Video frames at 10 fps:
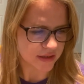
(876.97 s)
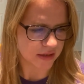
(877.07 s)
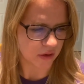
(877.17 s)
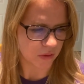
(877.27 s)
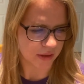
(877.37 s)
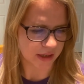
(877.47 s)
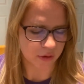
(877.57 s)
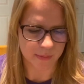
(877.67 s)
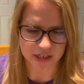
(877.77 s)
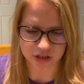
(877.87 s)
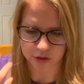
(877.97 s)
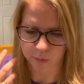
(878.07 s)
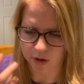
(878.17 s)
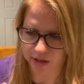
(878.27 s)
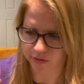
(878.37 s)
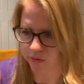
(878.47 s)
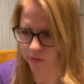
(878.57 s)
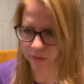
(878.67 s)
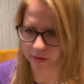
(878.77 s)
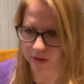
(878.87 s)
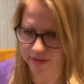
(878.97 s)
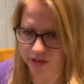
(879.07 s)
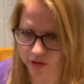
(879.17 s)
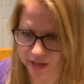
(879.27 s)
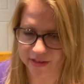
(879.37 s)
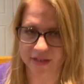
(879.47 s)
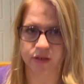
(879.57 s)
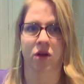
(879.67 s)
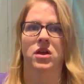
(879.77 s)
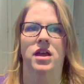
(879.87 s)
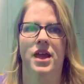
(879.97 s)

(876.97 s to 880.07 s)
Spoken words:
So can you imagine you're walking through and all of a sudden you get this